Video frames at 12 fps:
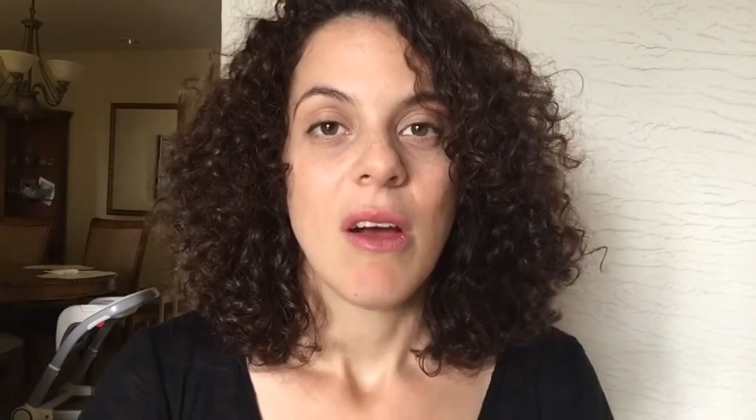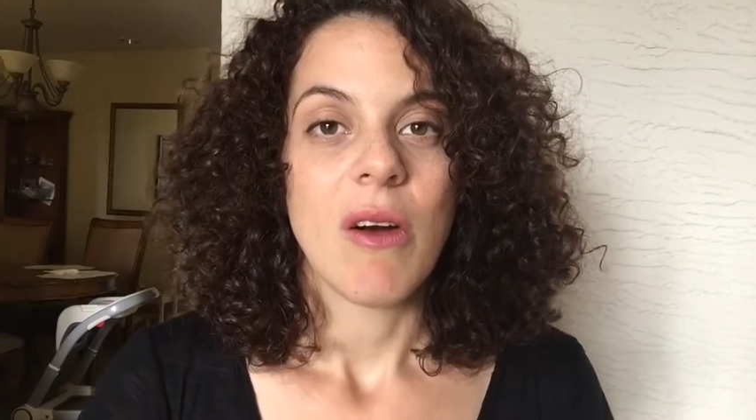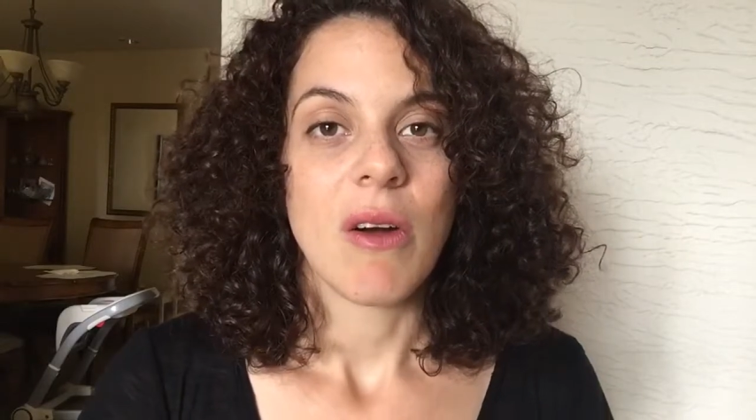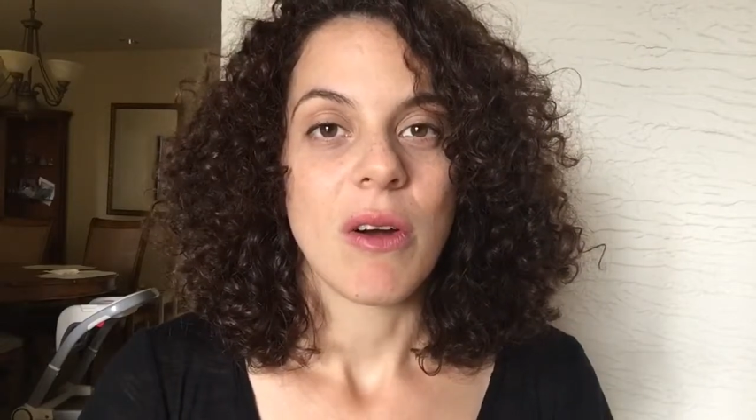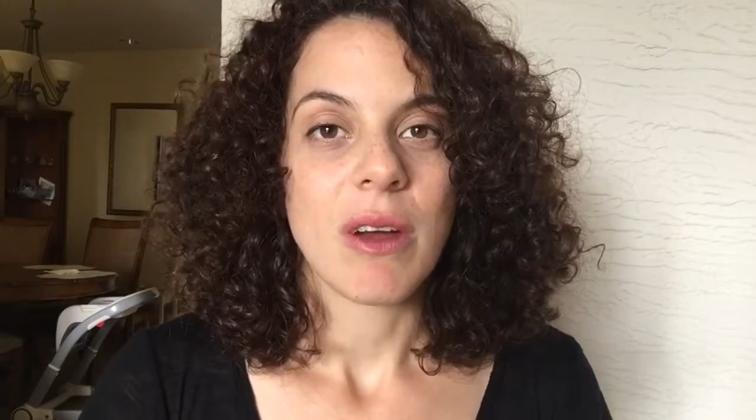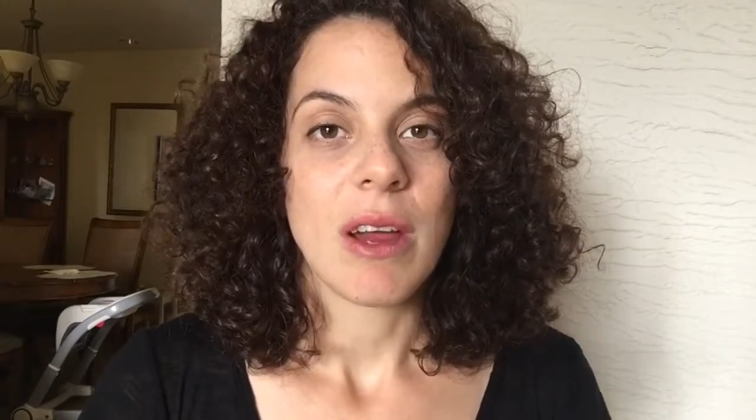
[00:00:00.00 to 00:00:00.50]

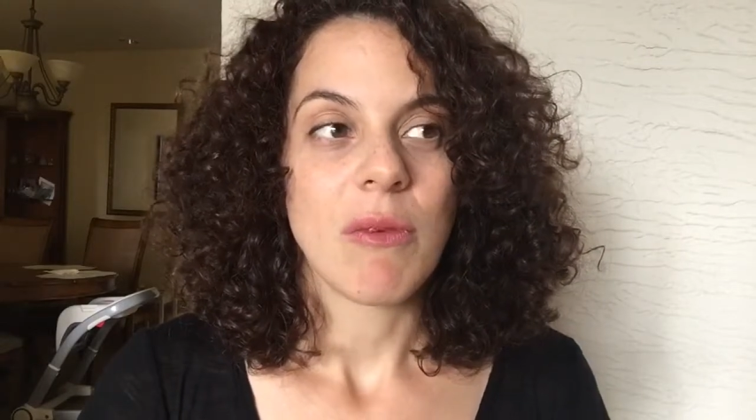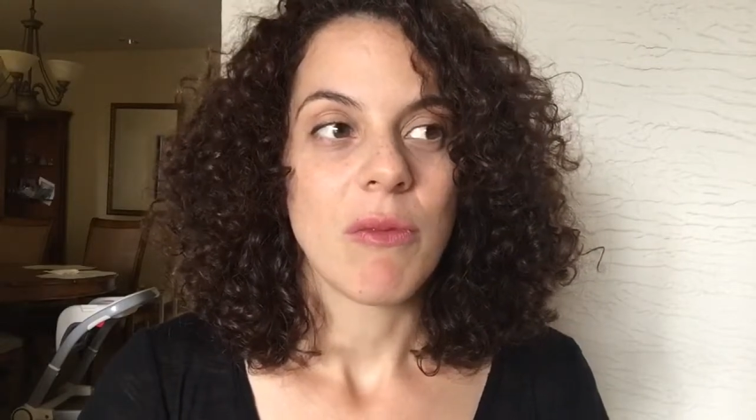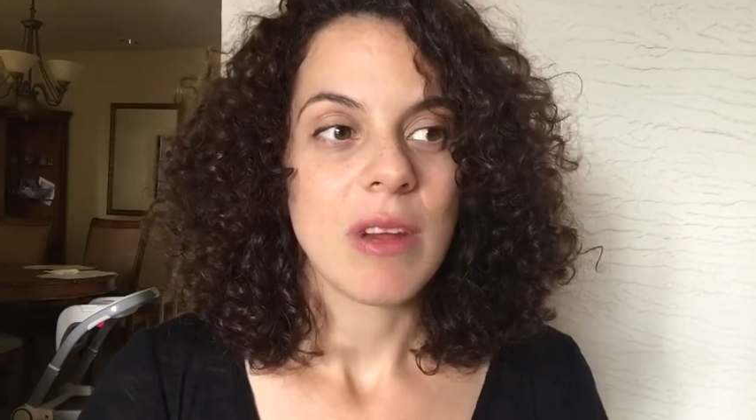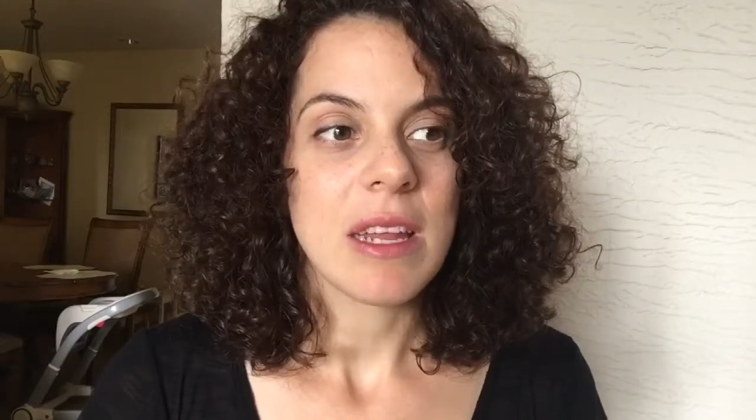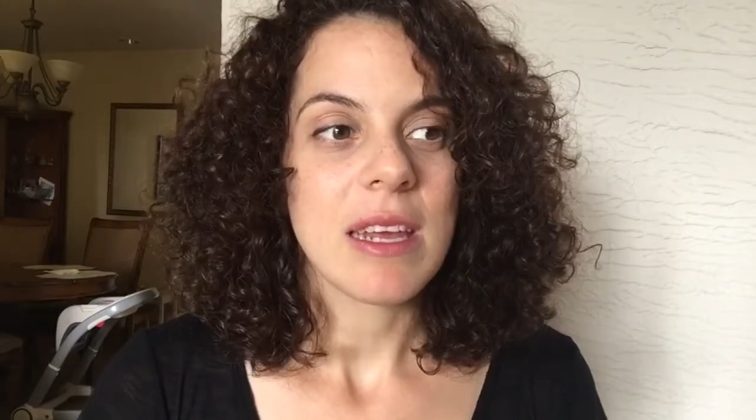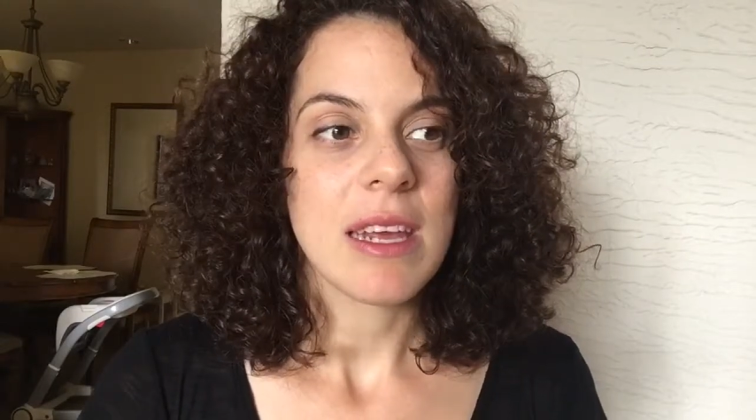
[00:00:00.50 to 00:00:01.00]
or can
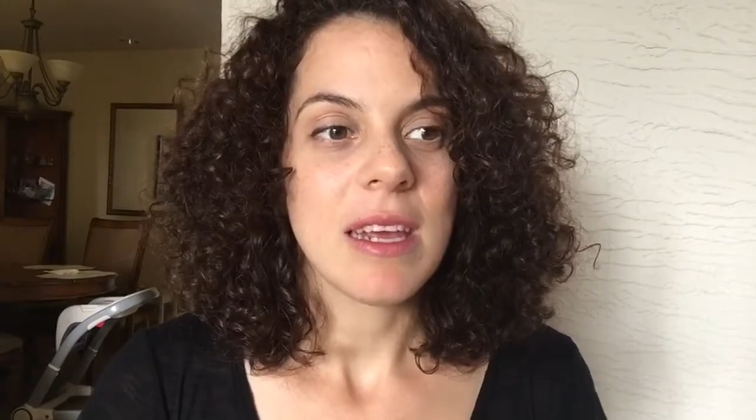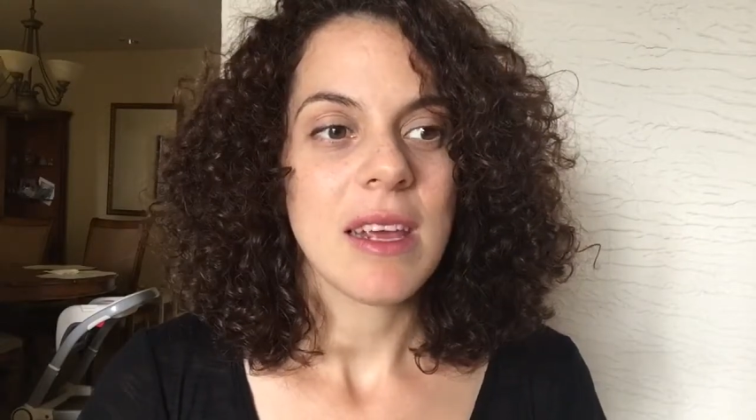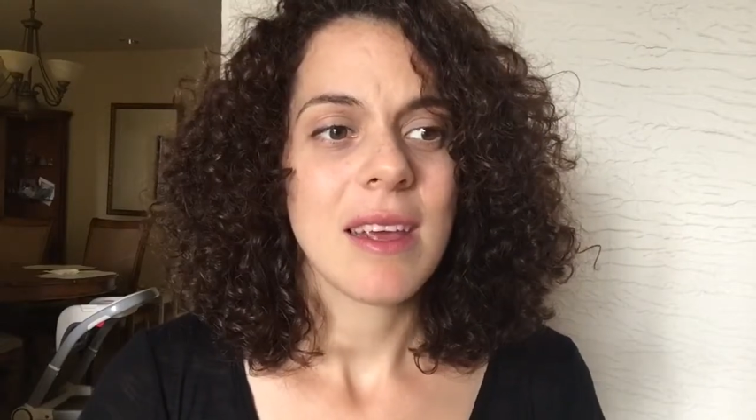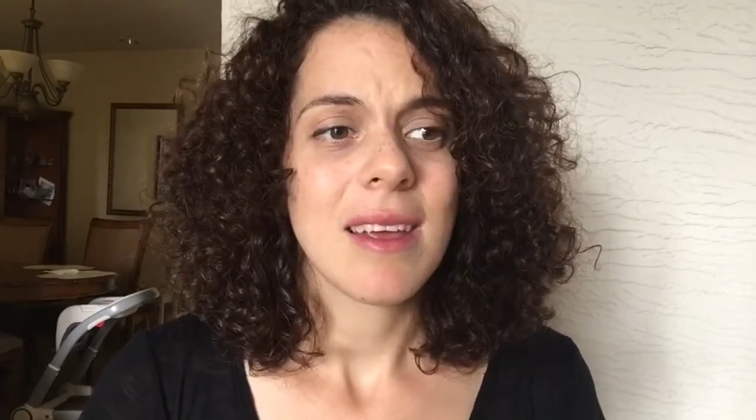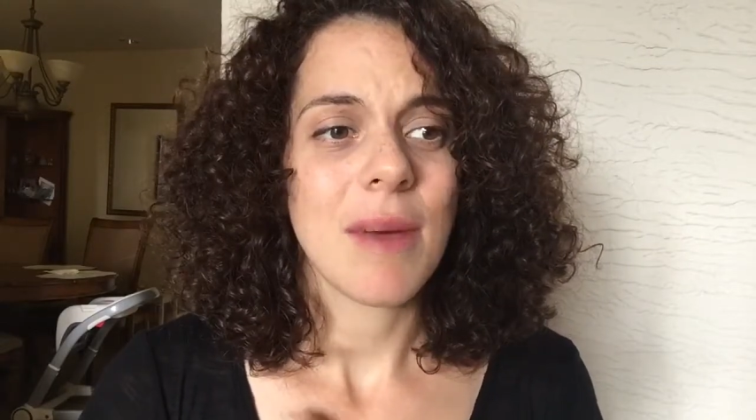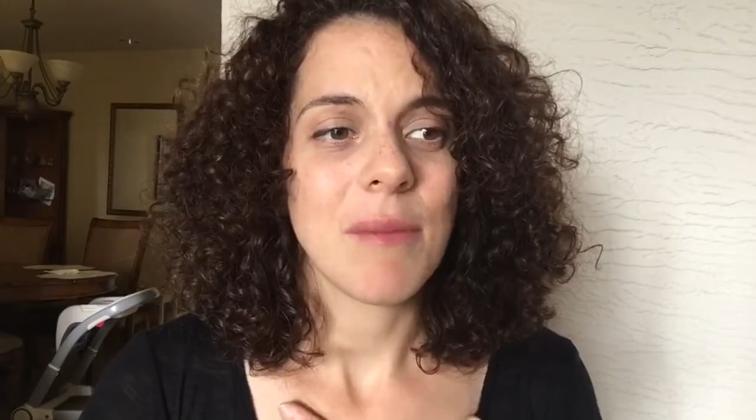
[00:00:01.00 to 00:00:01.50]
really,
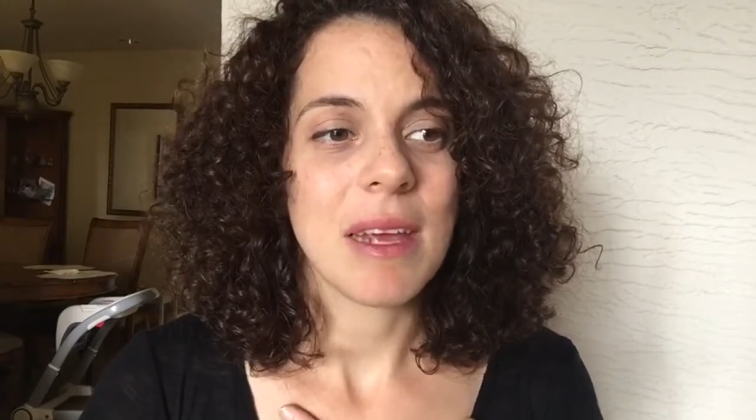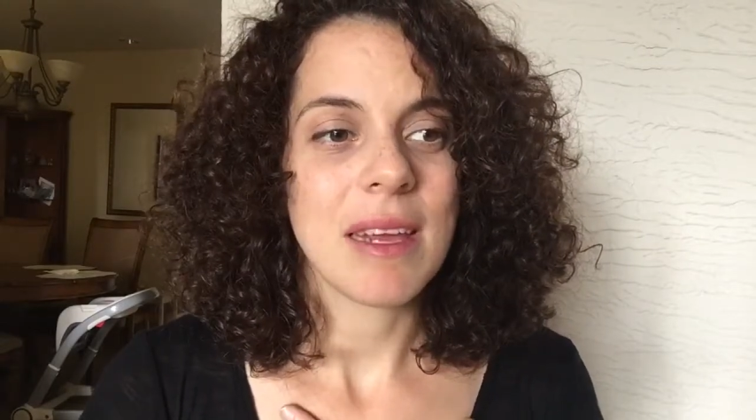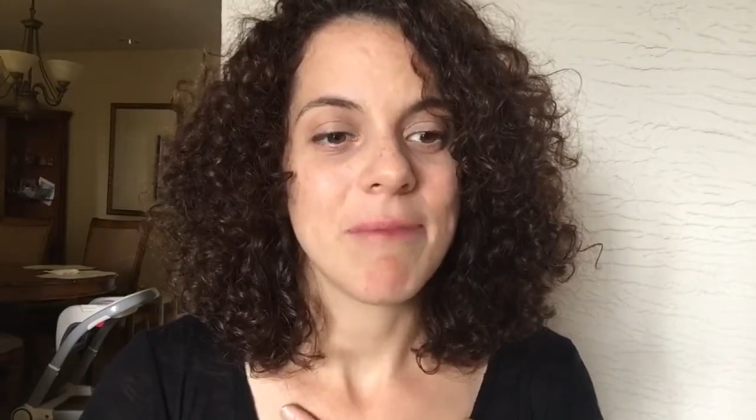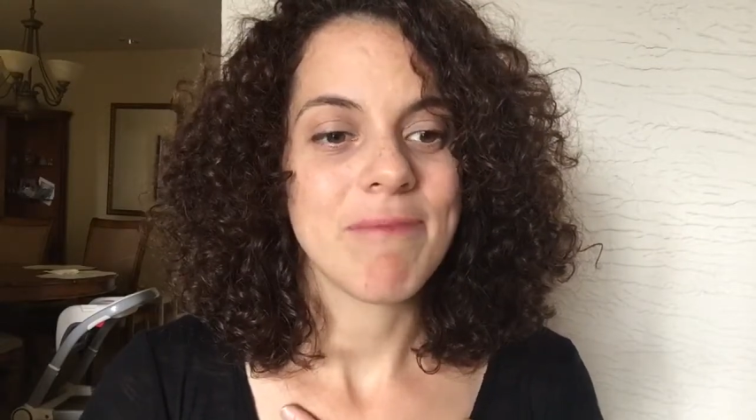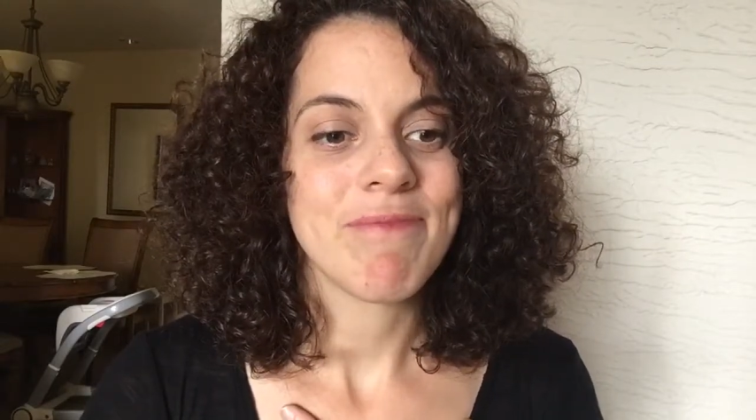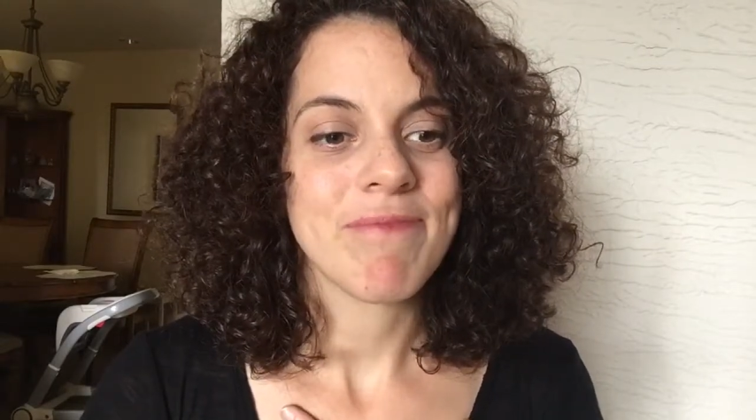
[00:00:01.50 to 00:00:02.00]
I
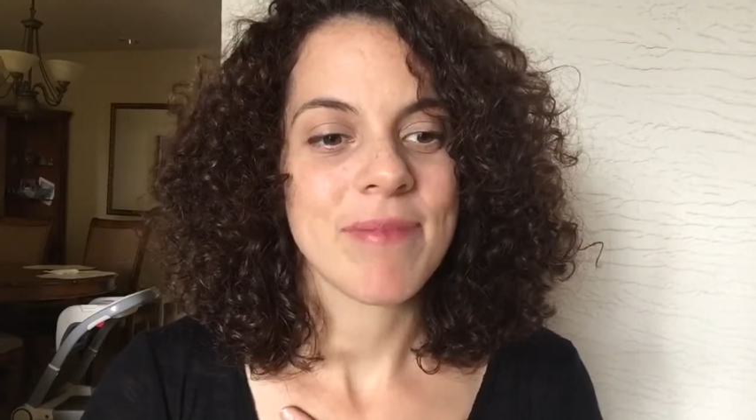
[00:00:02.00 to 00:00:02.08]
mean,